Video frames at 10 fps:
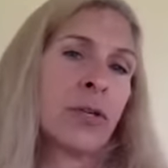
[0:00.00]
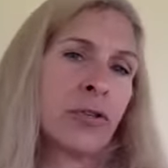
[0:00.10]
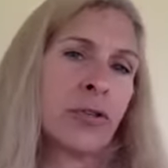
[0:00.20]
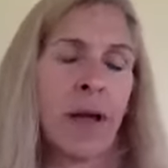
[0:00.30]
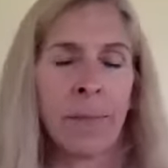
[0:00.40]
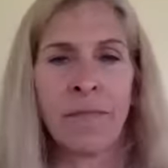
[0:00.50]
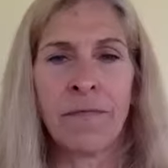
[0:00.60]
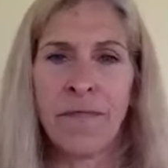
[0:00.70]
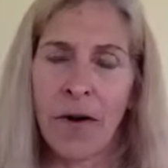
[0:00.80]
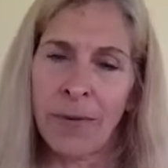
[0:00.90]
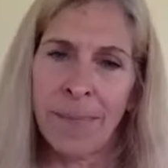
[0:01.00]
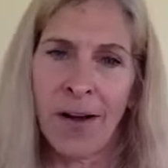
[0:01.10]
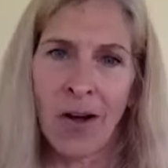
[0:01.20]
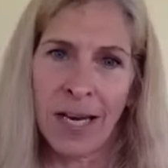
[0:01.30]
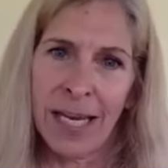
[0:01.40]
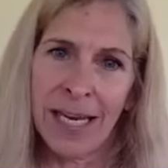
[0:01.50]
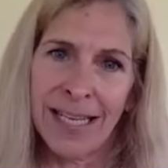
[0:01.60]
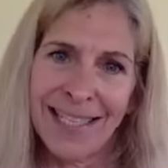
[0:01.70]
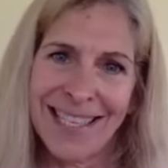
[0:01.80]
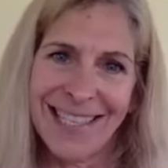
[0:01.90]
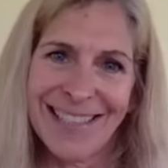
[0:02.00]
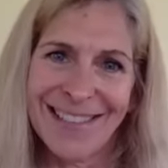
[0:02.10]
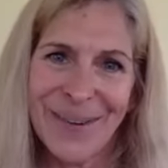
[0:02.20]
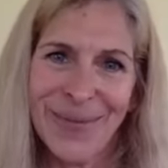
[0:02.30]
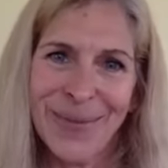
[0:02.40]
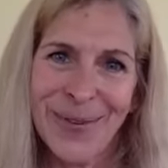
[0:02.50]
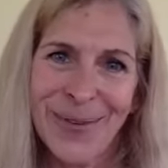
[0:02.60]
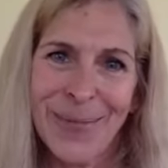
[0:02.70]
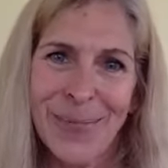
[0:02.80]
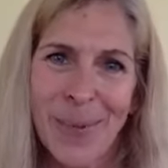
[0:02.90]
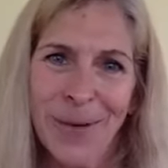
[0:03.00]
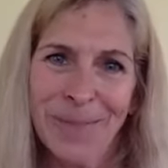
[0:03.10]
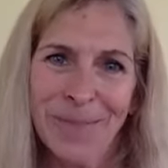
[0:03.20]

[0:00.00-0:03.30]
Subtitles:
which I'm very big on eating in season. So it's also important.